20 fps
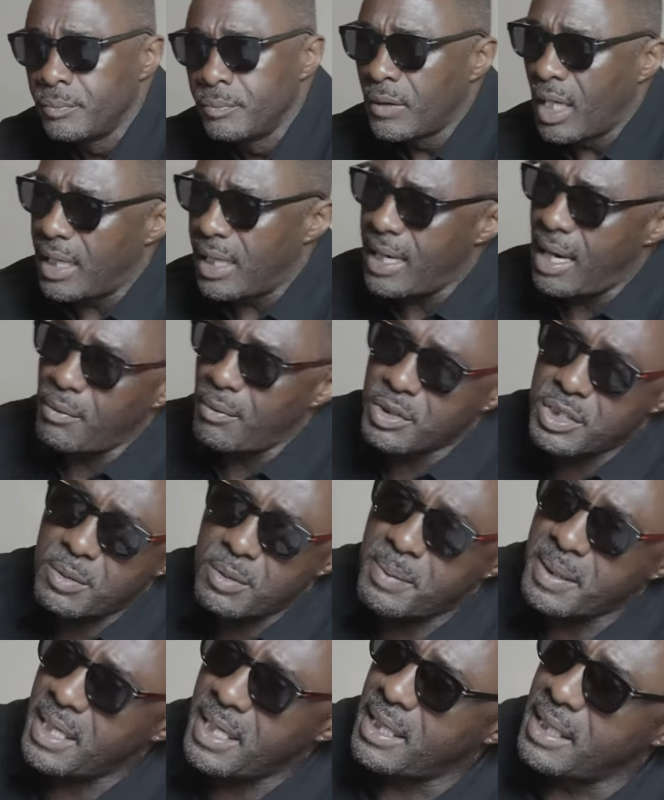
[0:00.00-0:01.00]
And that was the
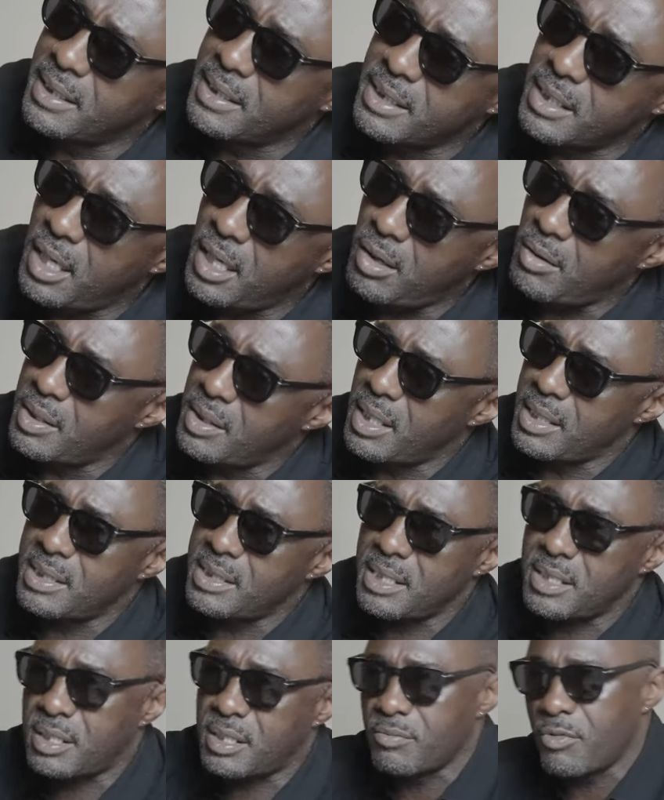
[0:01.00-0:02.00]
beginning, you know, and I
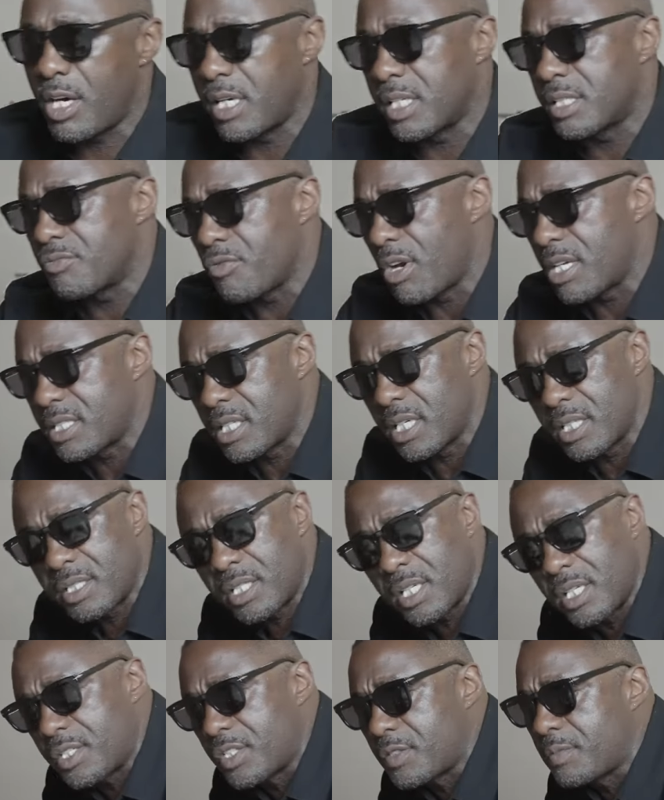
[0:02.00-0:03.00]
did some
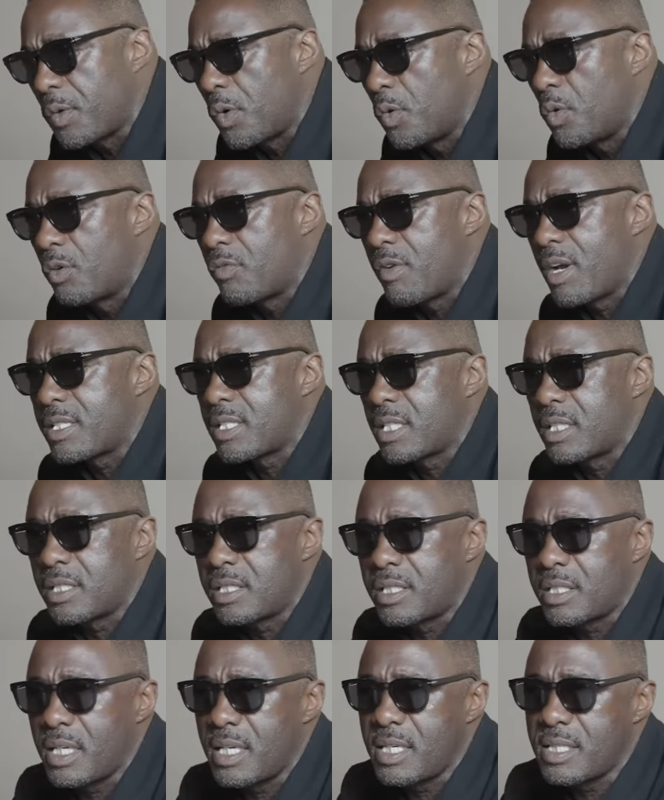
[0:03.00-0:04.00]
residencies, smaller
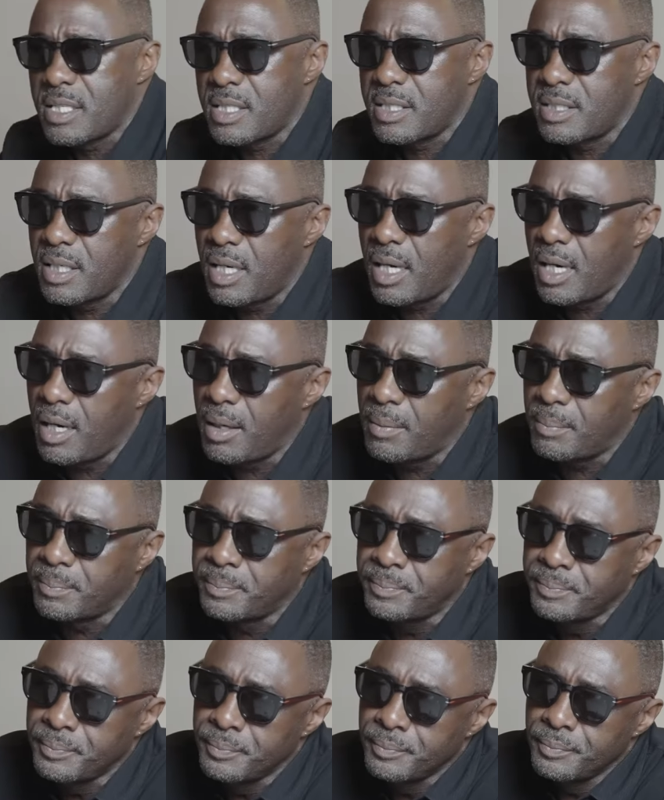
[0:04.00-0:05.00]
residencies. And
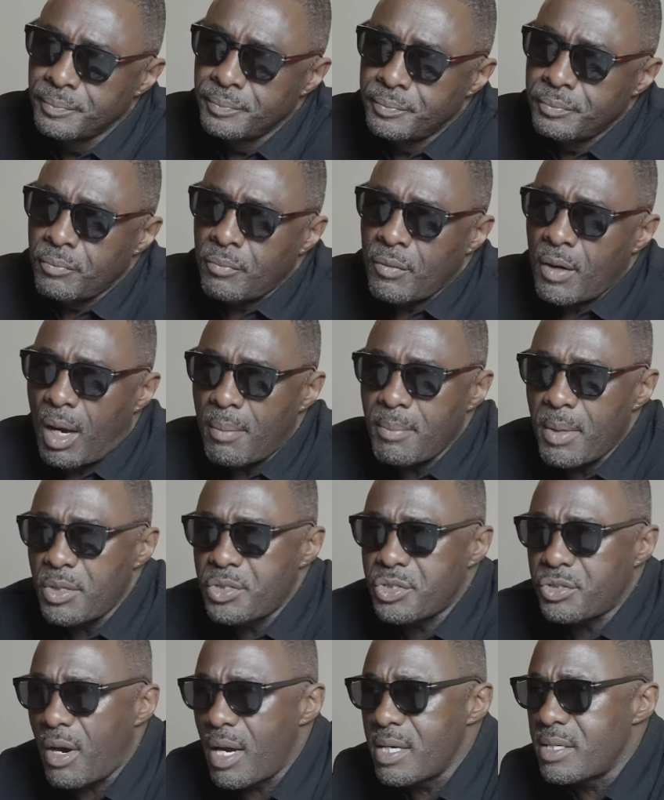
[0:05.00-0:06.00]
I'm no
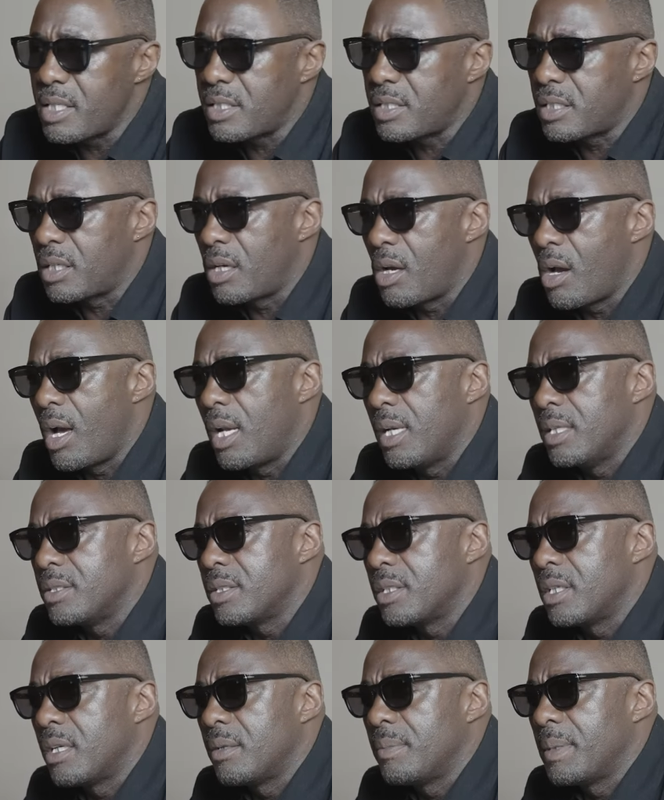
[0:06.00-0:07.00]
stranger to the island, you
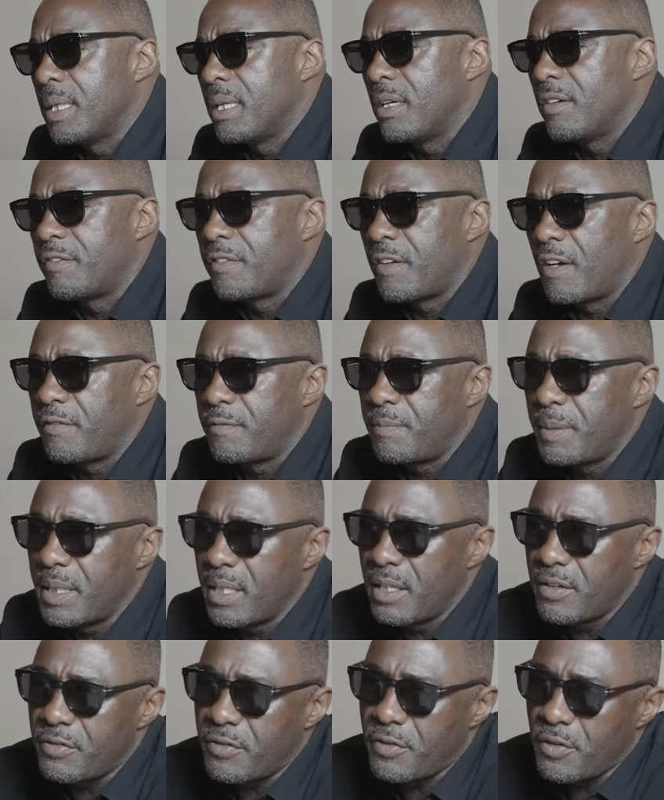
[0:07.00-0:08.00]
know what I mean? I've been
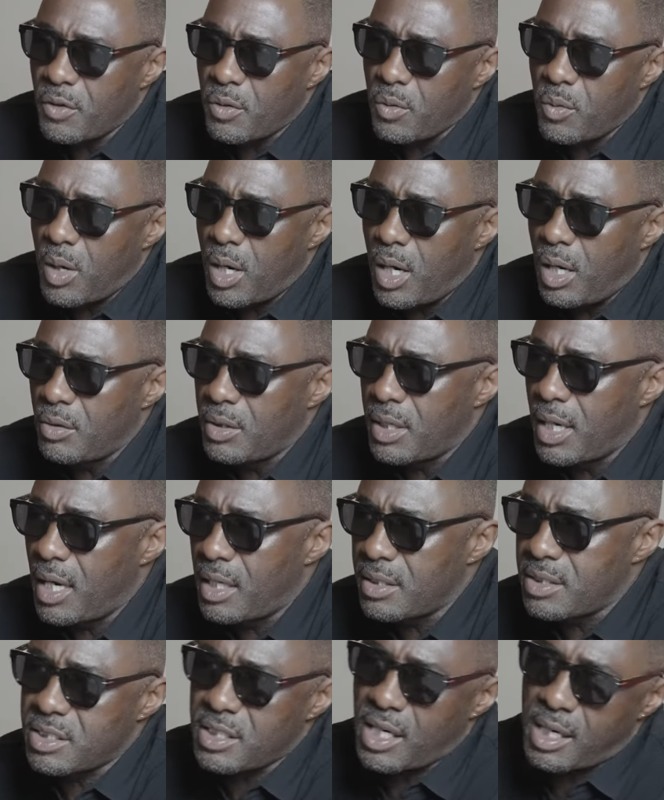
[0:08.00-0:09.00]
here for a while now,
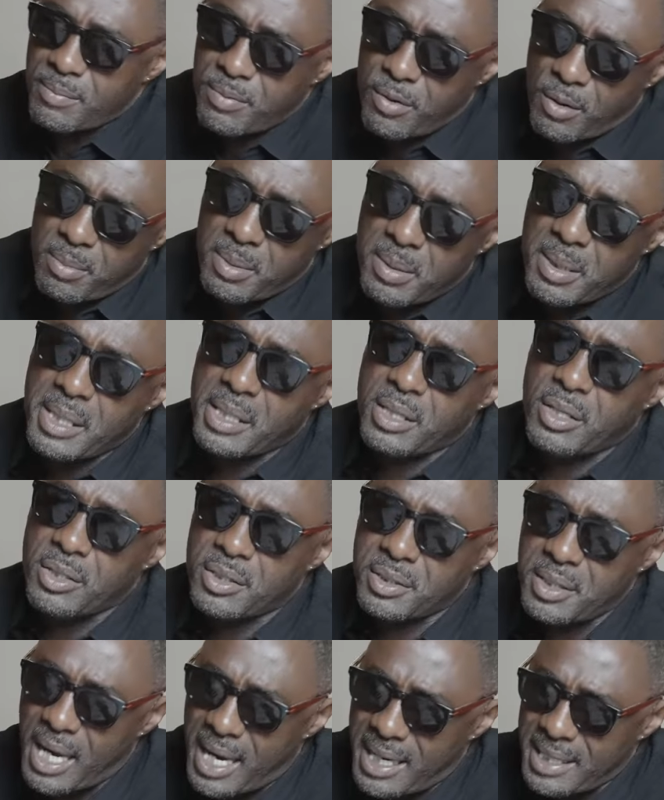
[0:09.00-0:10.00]
I'd say probably a
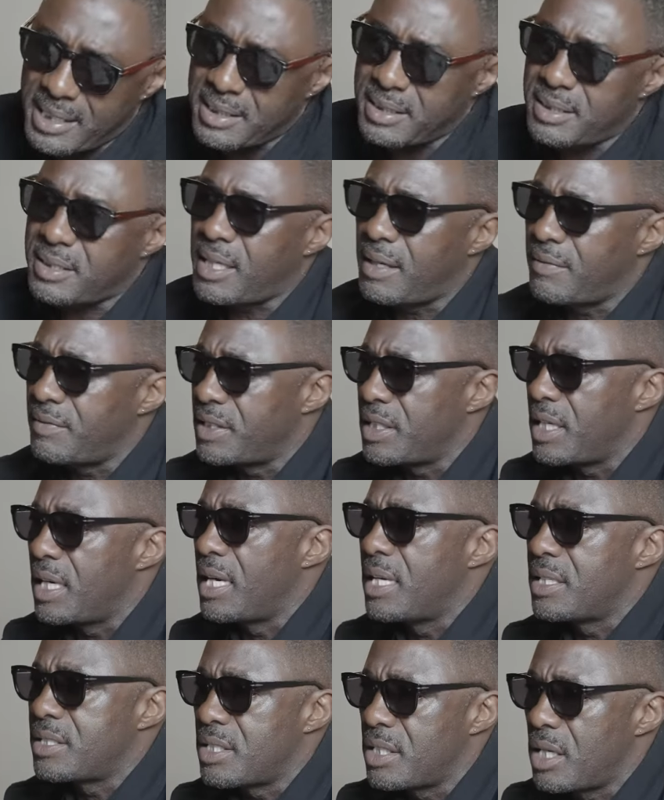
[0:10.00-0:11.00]
good 8-7
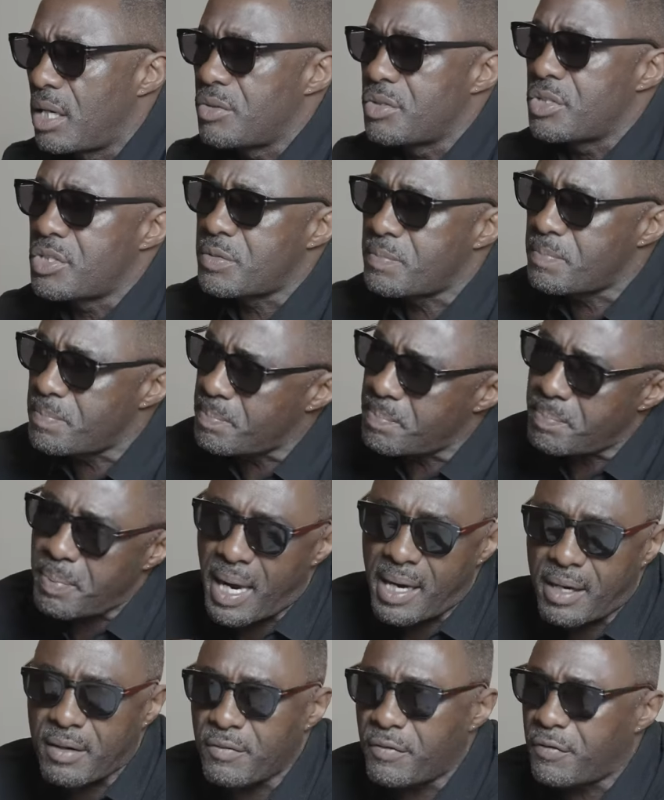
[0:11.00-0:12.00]
years, you know, just
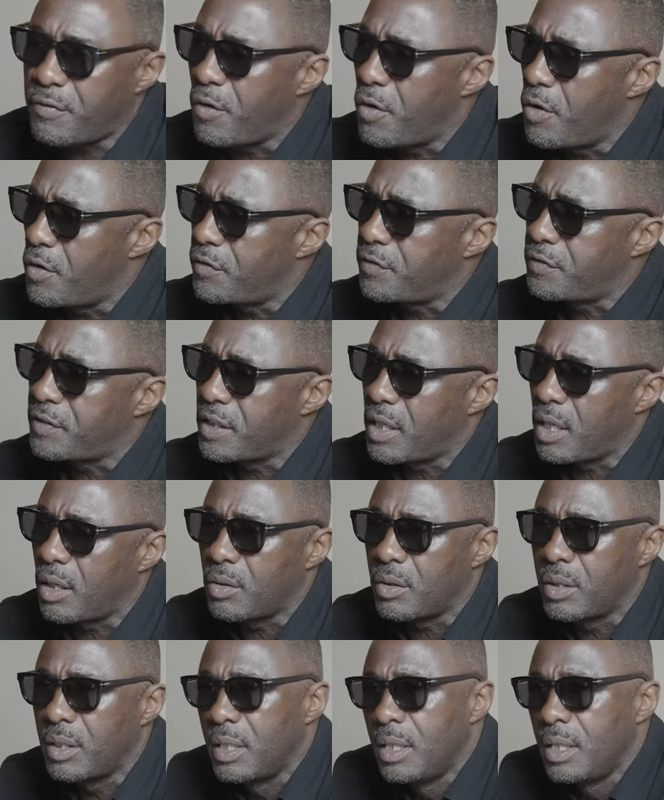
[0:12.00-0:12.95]
back and forth, you know.